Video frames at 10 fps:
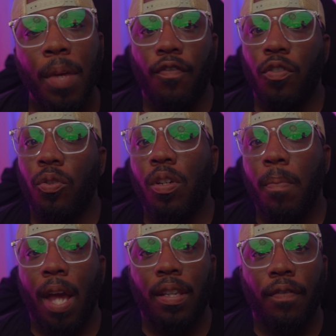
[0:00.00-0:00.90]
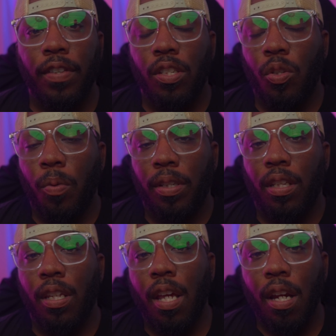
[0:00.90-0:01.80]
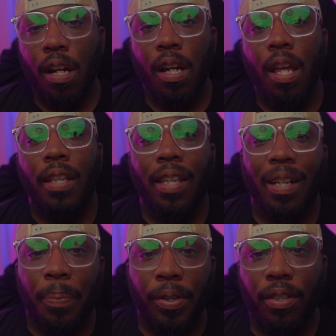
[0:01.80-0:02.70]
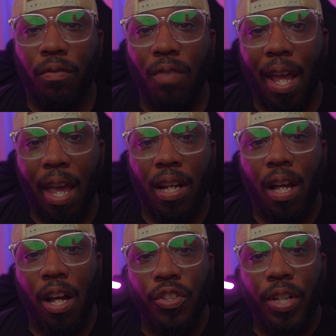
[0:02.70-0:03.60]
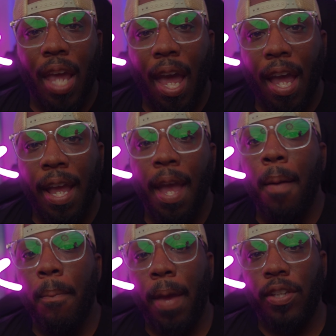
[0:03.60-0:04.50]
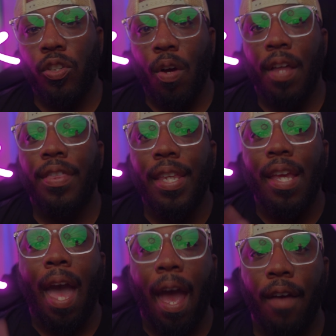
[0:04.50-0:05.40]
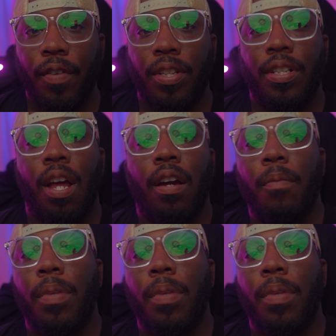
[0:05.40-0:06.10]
If you do the math in 52 weeks in a year, that'll put you right at 100K based on the average. Now it can